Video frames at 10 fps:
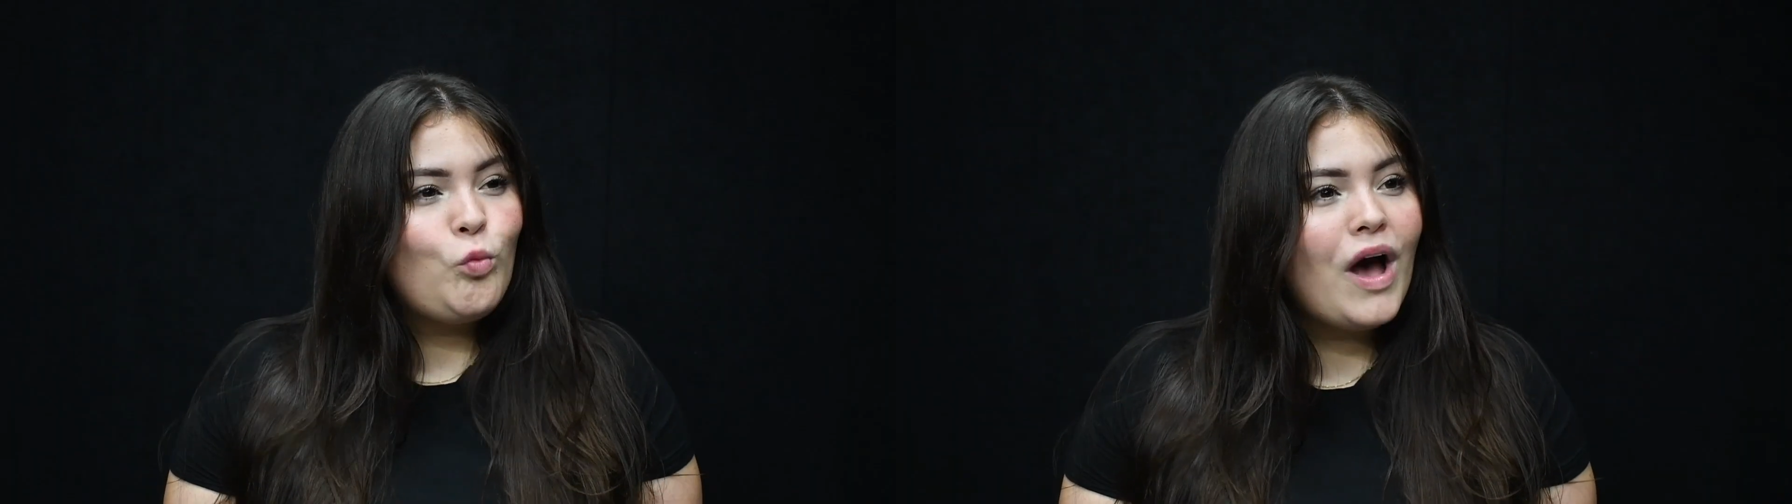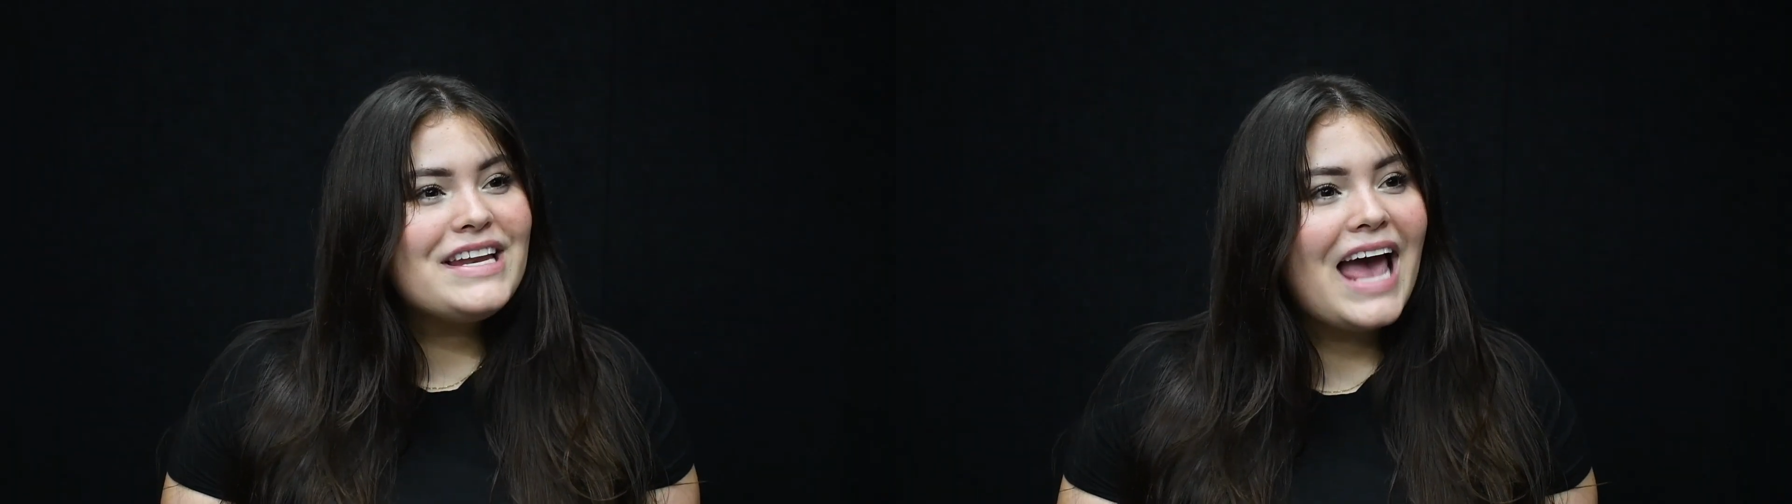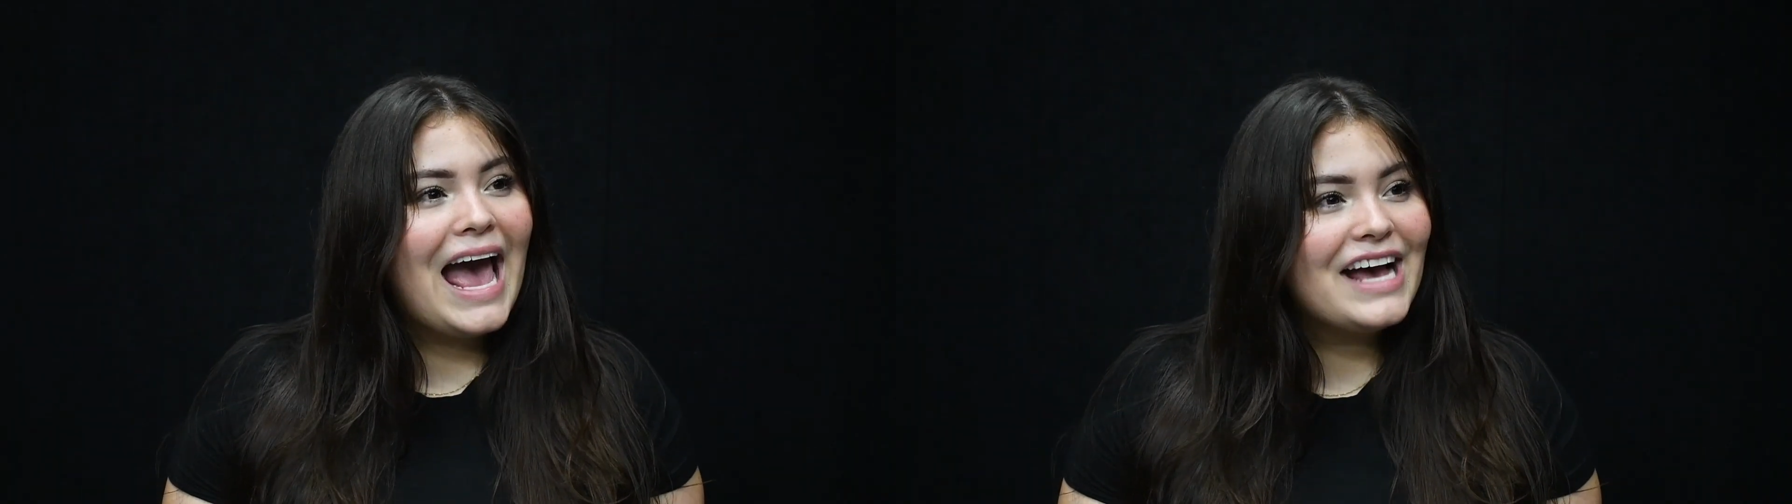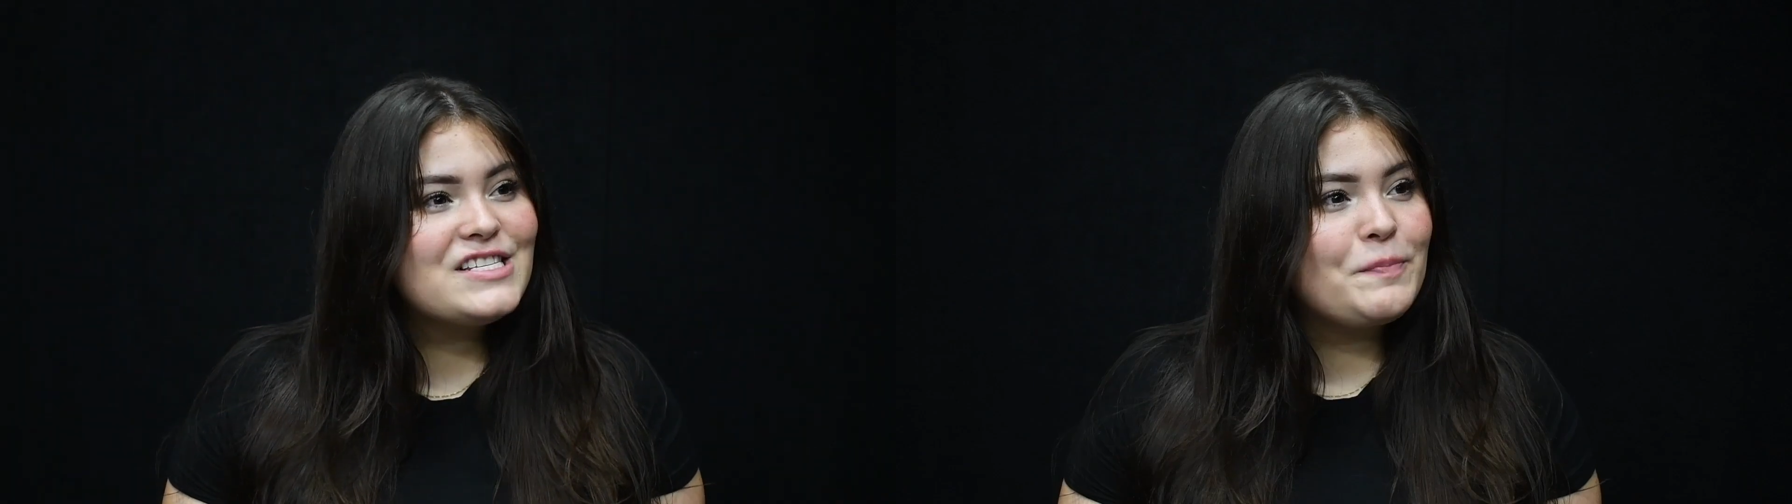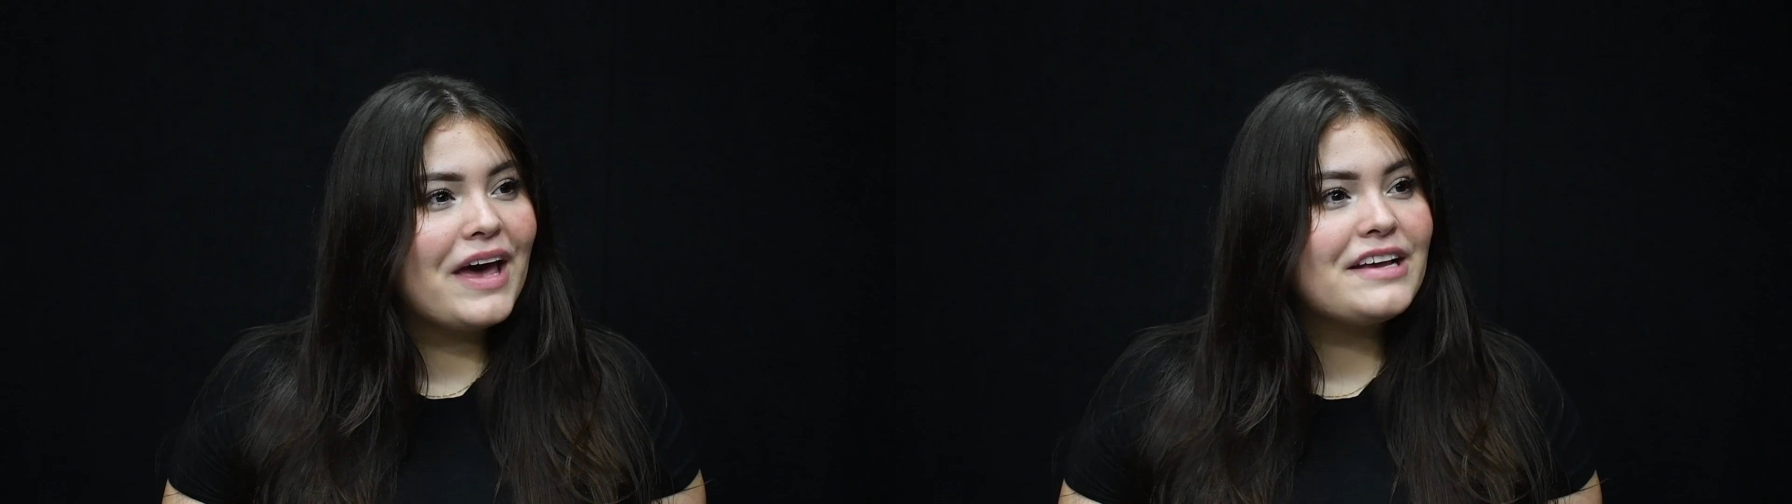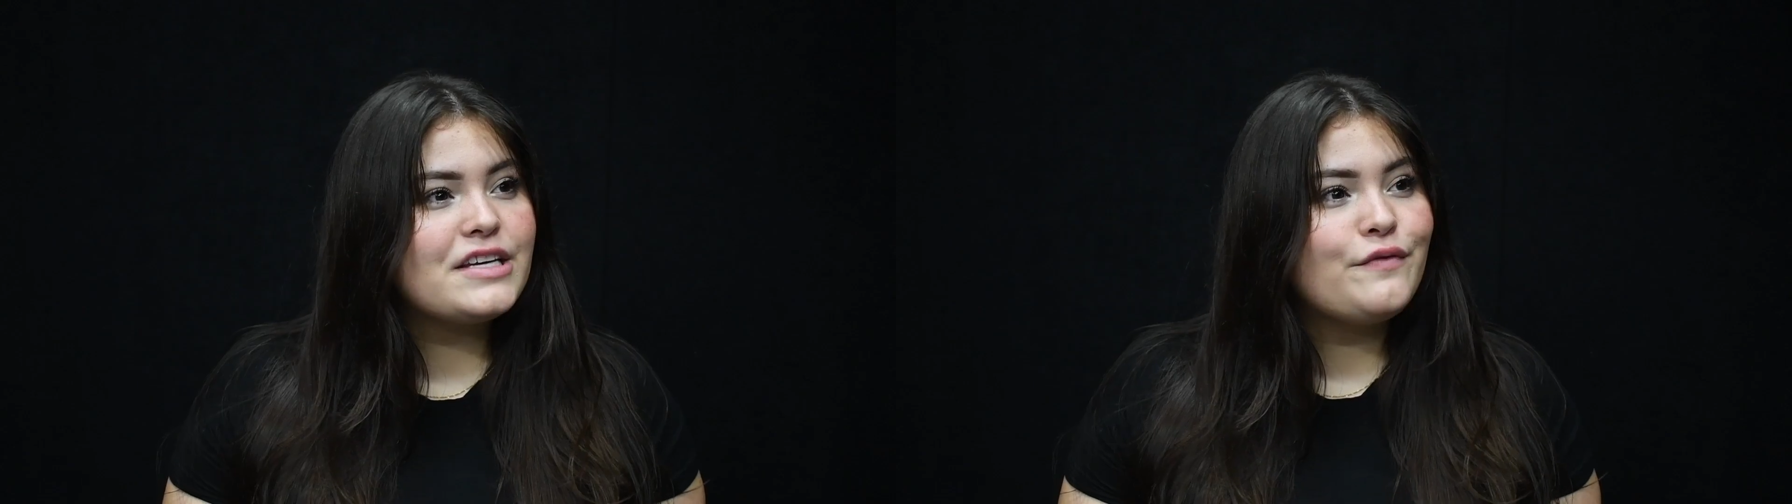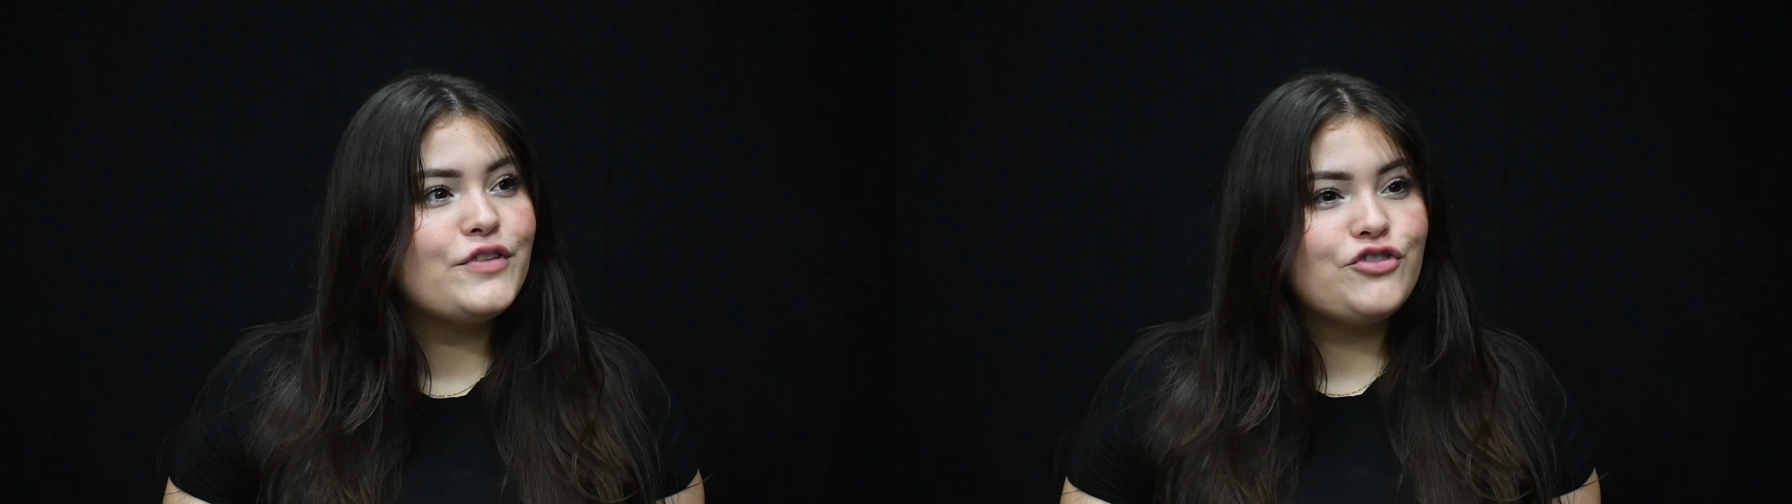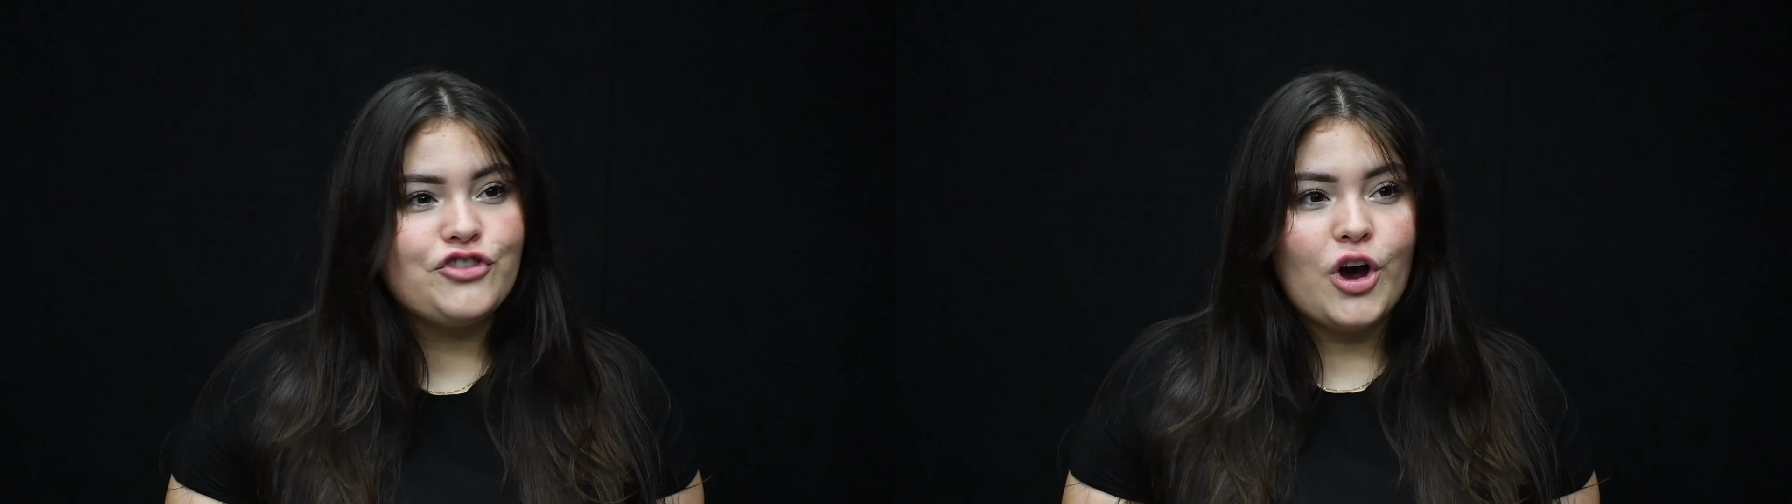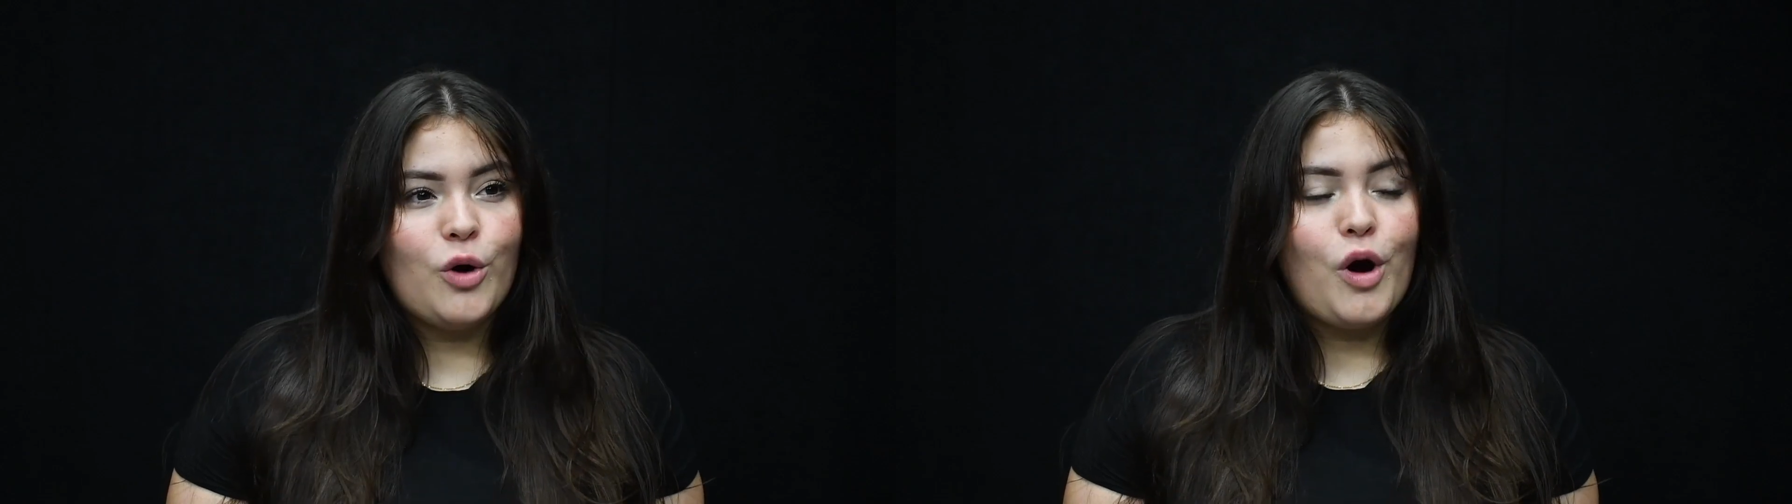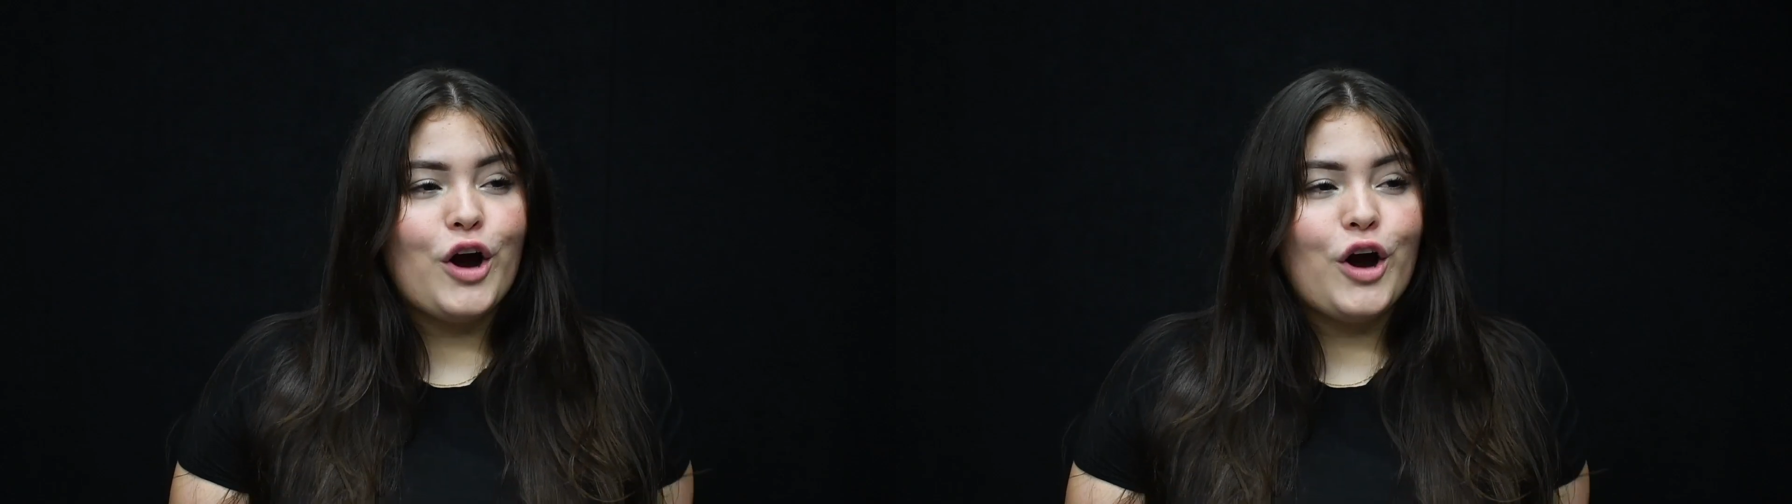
What aspect of the show